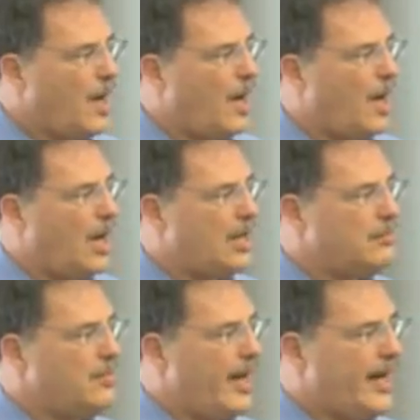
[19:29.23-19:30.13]

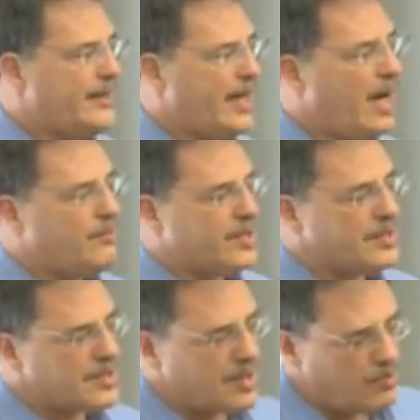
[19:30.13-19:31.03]
um, and not with
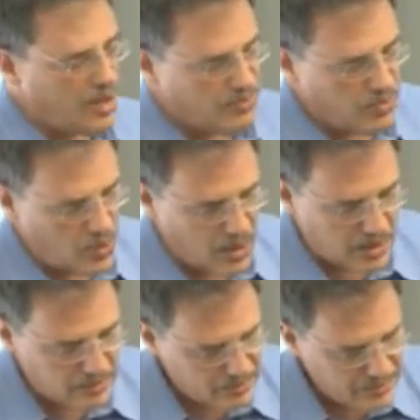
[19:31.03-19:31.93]
the somewhat
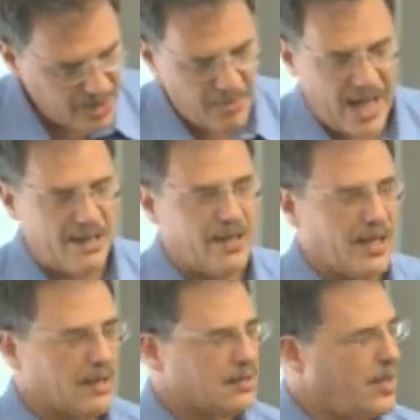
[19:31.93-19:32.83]
more
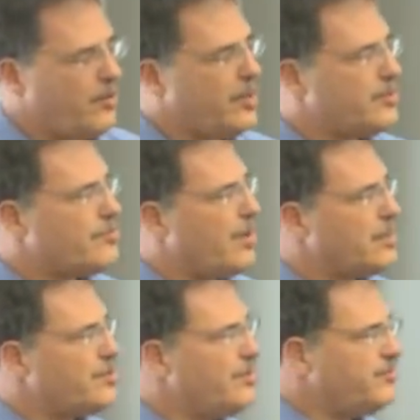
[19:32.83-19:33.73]
demanding coding
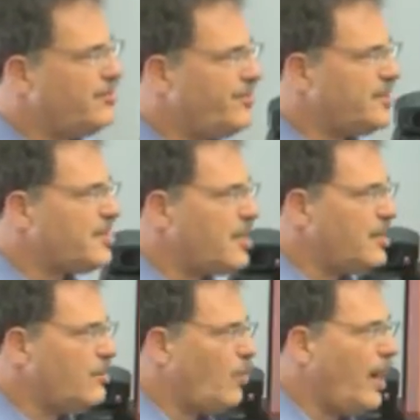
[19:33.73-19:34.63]
structure of Levitsky
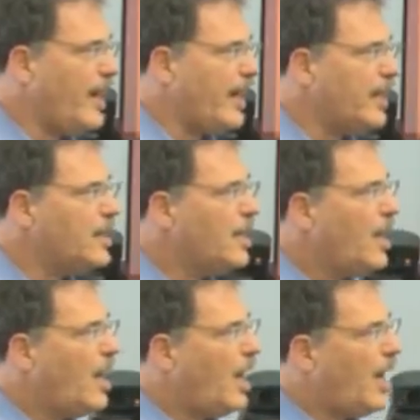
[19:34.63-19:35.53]
and Way.
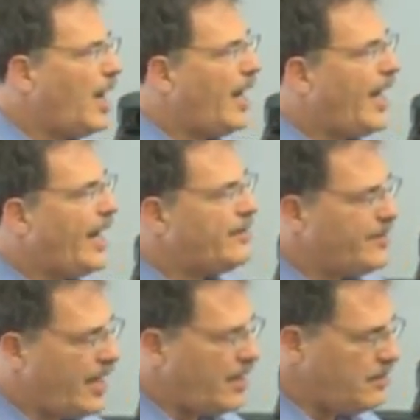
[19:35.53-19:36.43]
Uh, and
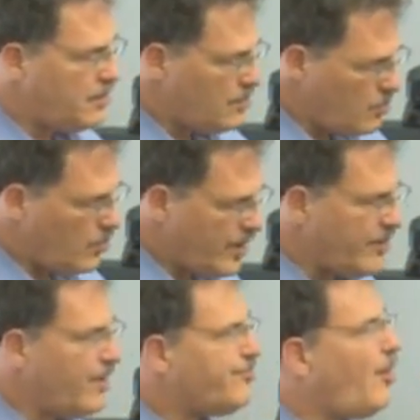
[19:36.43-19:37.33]
then when
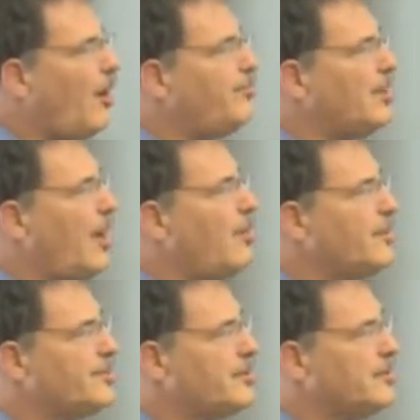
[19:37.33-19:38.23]
they fall below
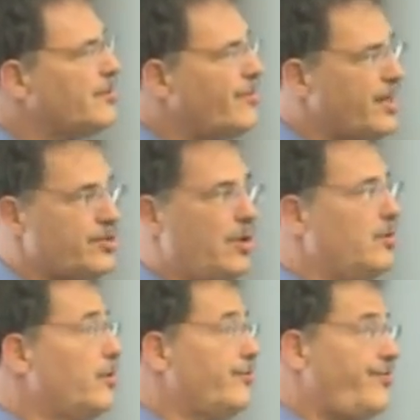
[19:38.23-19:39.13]
a certain
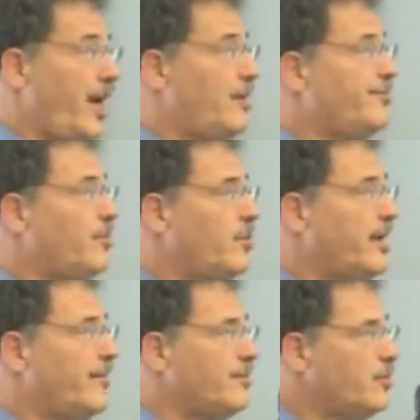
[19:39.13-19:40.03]
threshold or fail for
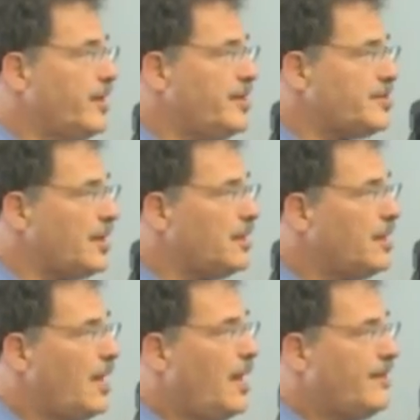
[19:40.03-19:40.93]
whatever reason,
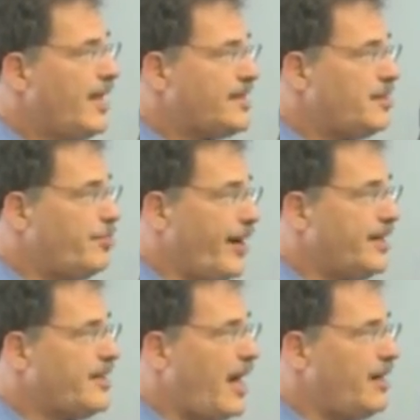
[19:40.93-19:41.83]
that's a
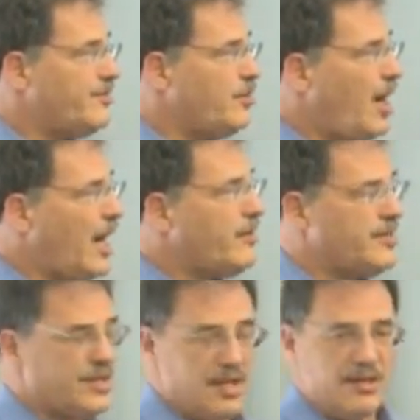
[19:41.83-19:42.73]
breakdown of
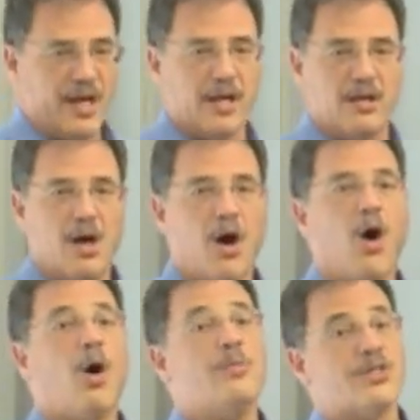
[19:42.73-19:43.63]
democracy. Then
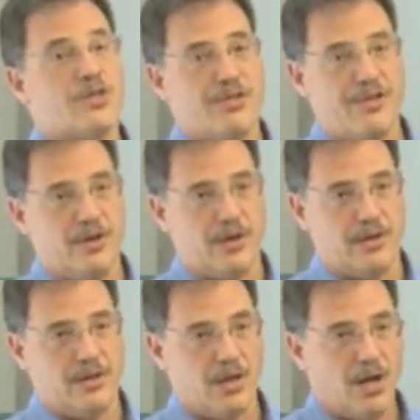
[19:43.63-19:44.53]
almost a
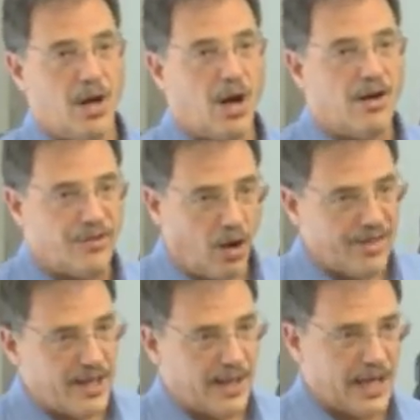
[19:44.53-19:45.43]
third of all
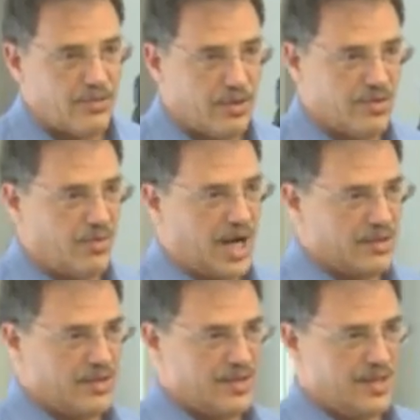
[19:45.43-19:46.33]
the electoral
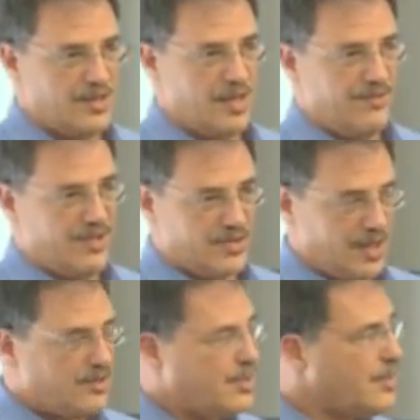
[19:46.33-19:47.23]
democracies that have
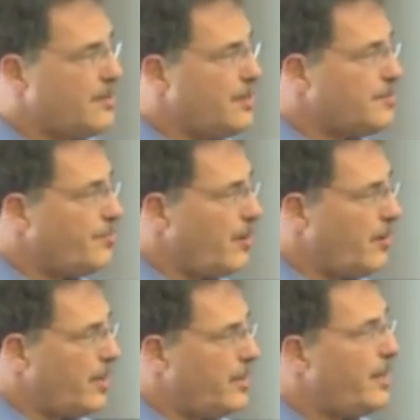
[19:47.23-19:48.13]
existed in this
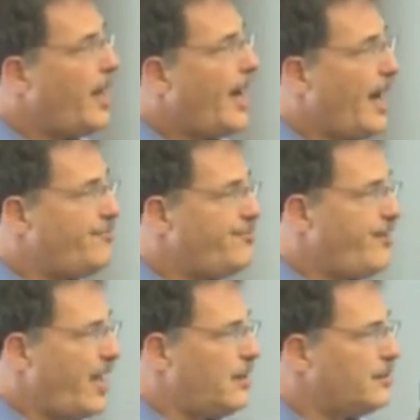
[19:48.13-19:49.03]
period have
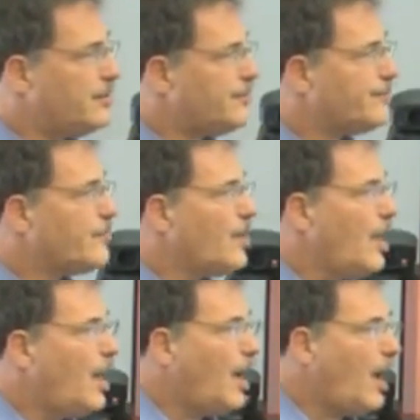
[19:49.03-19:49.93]
failed.
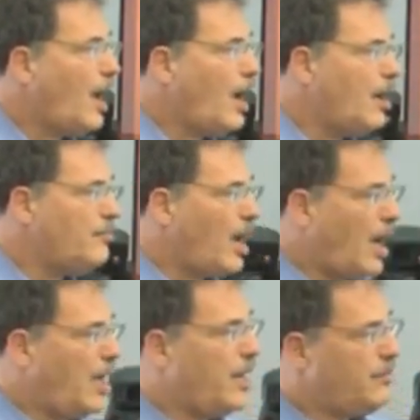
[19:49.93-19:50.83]
Um,
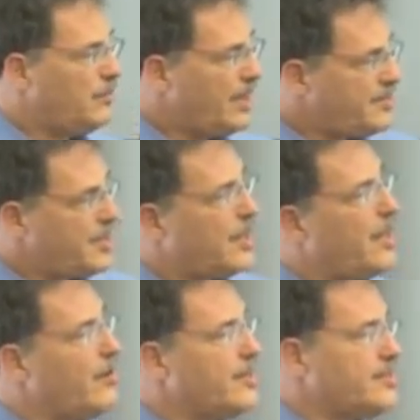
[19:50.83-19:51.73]
I am listing
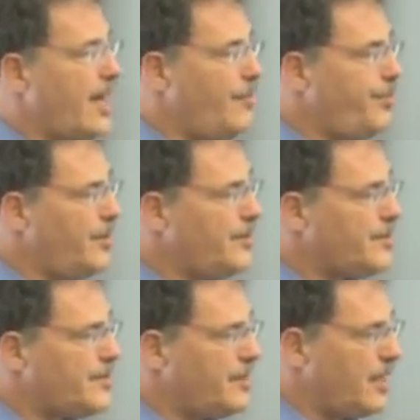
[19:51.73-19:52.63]
here
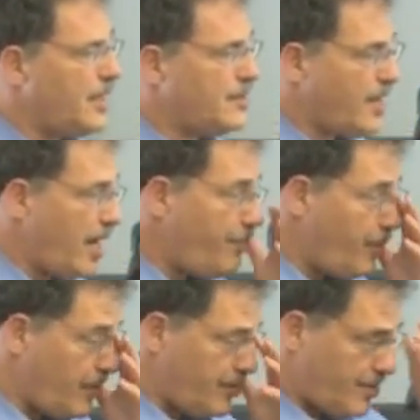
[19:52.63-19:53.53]
examples. The
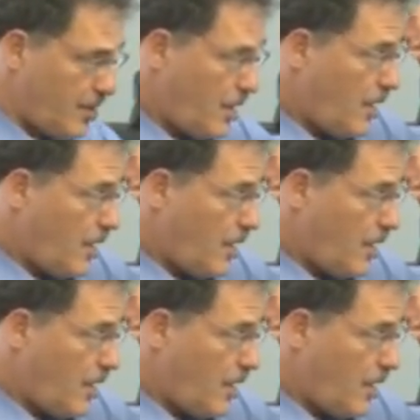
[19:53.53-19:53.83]
examples